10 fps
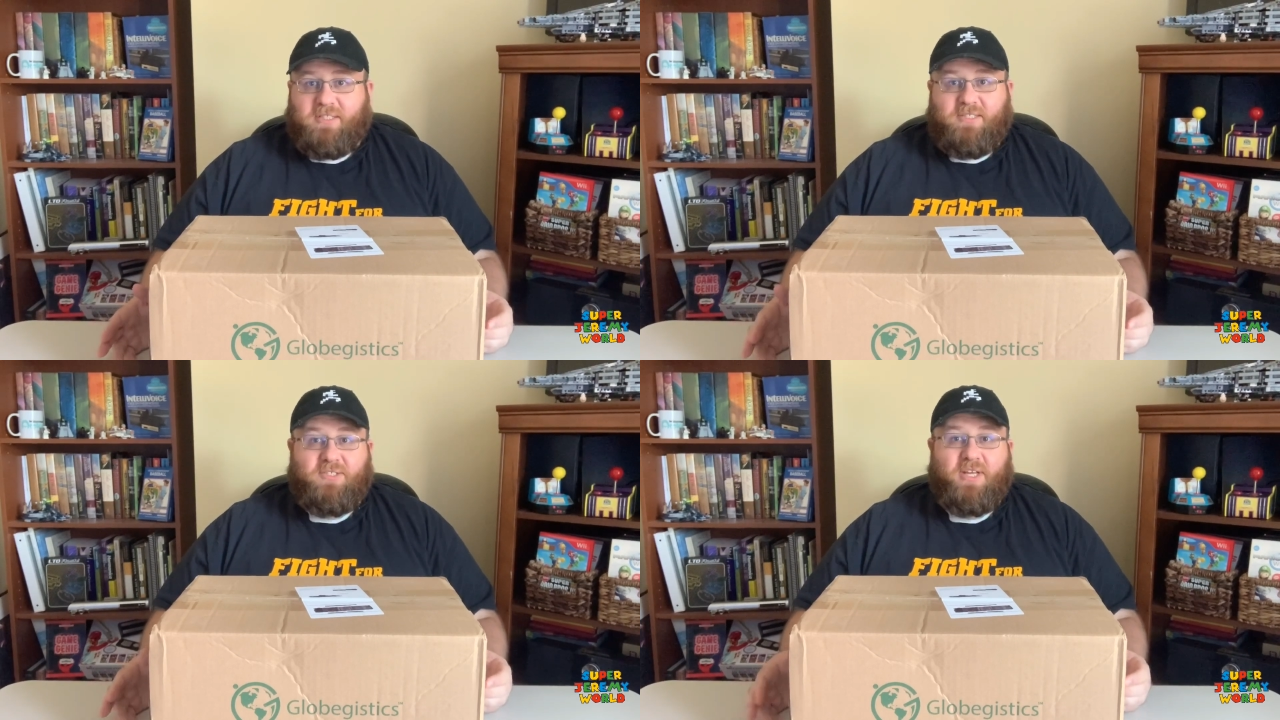
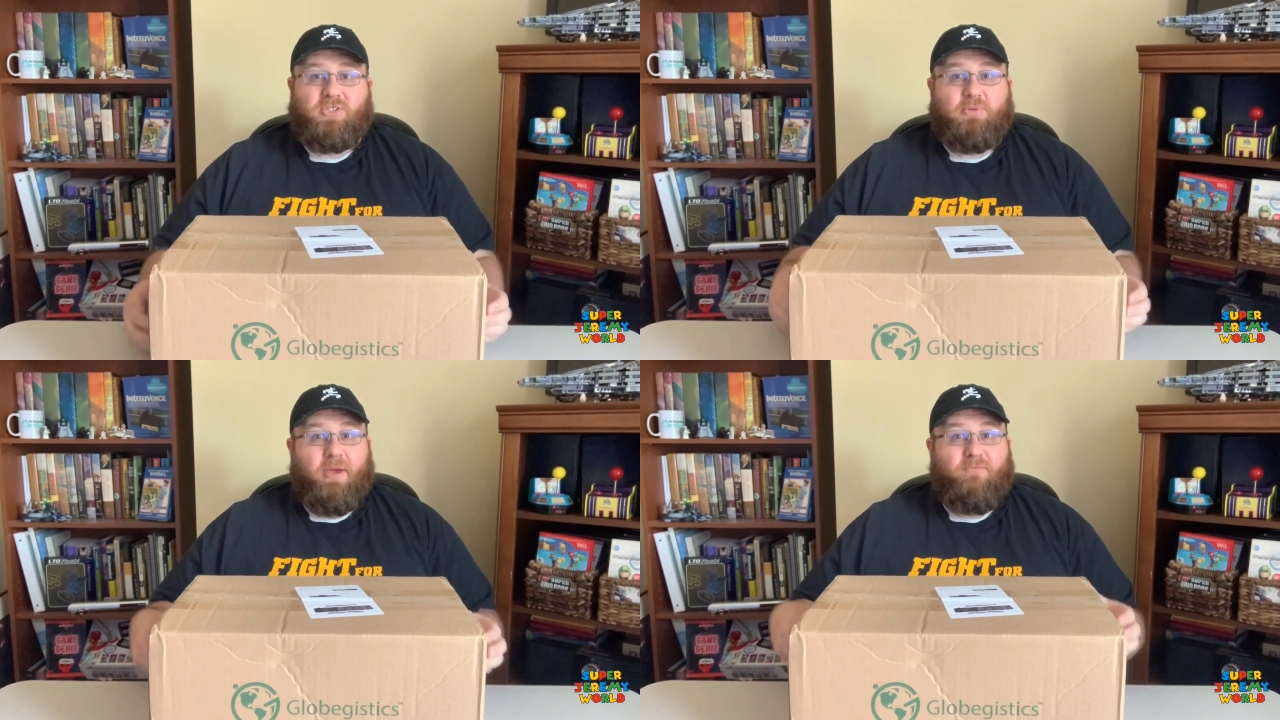This is
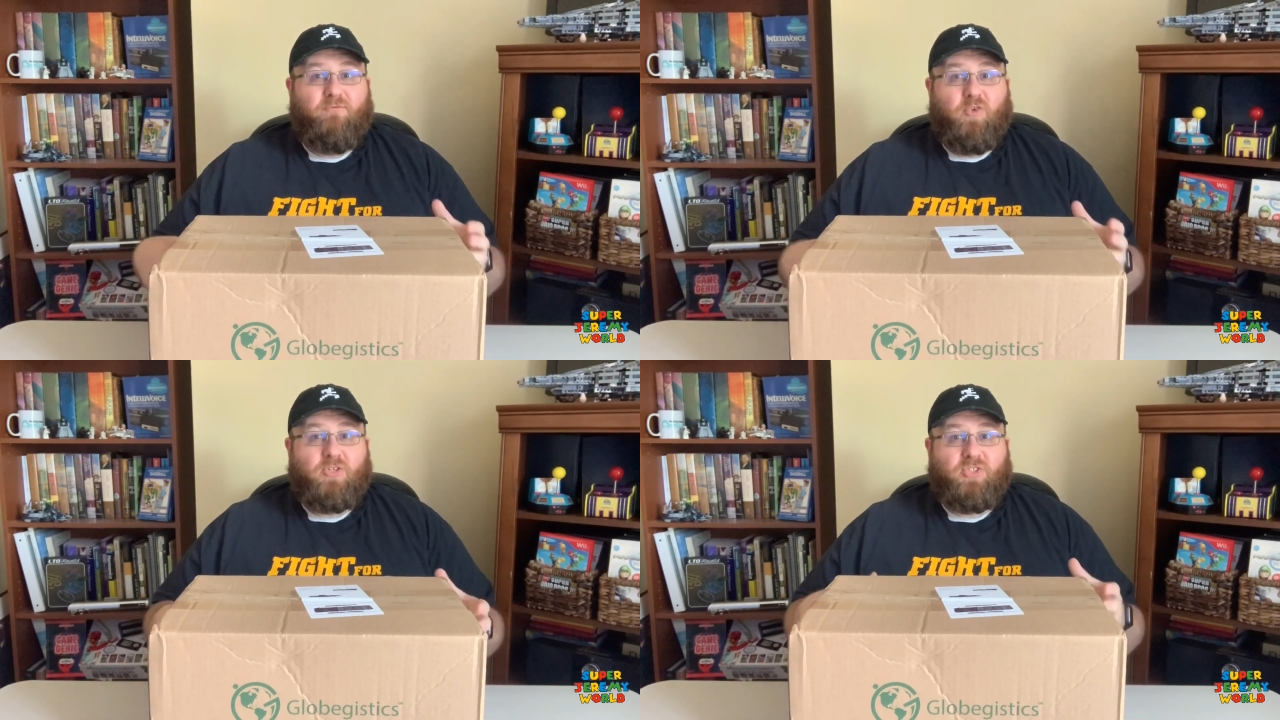actually my
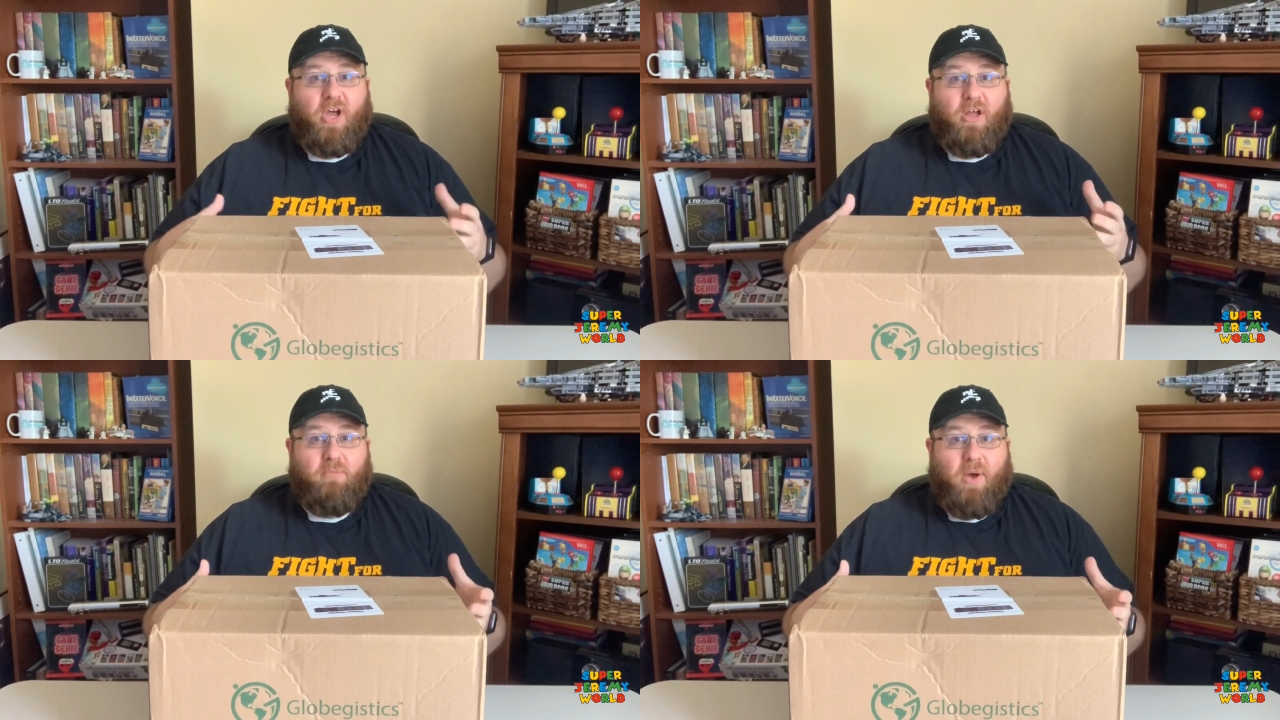first
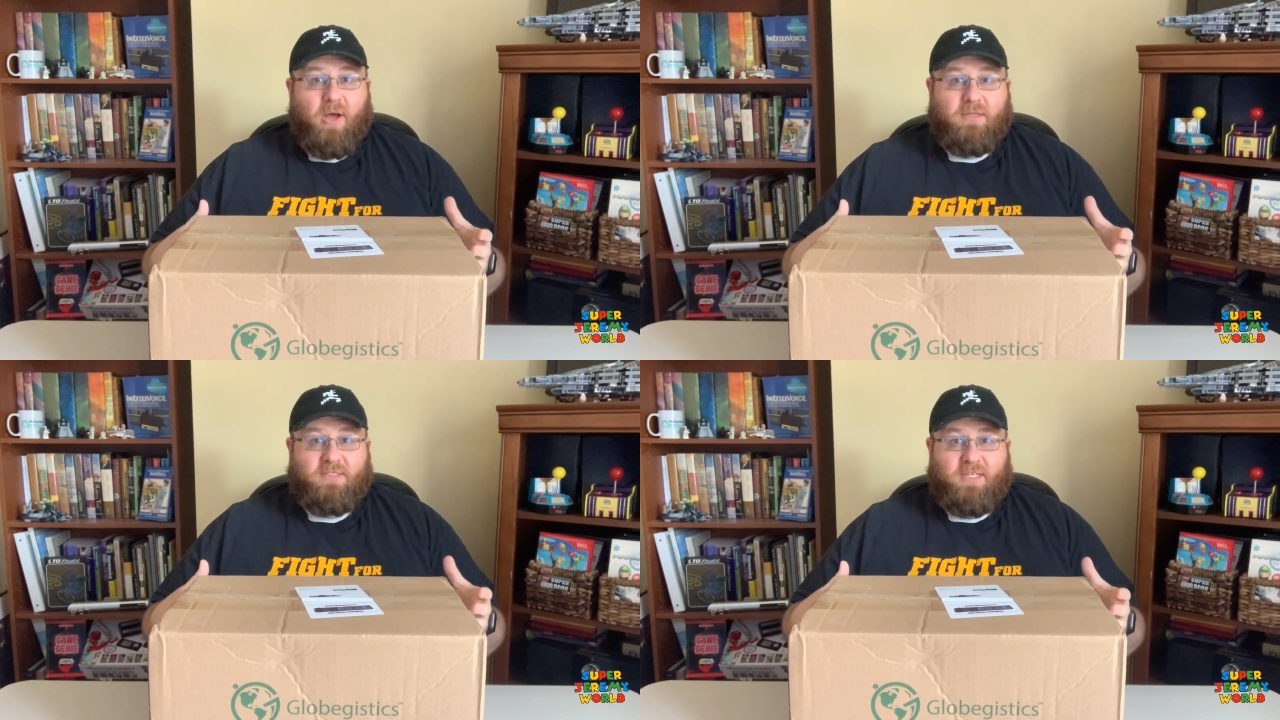
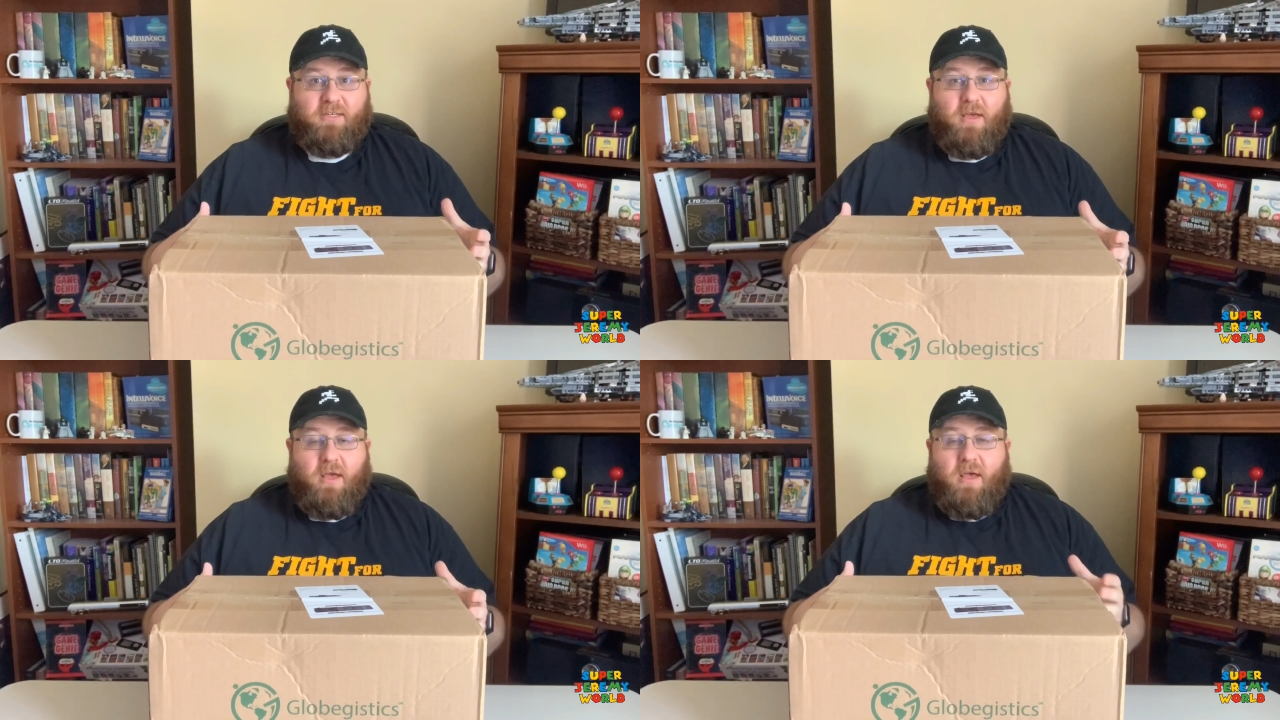unboxing,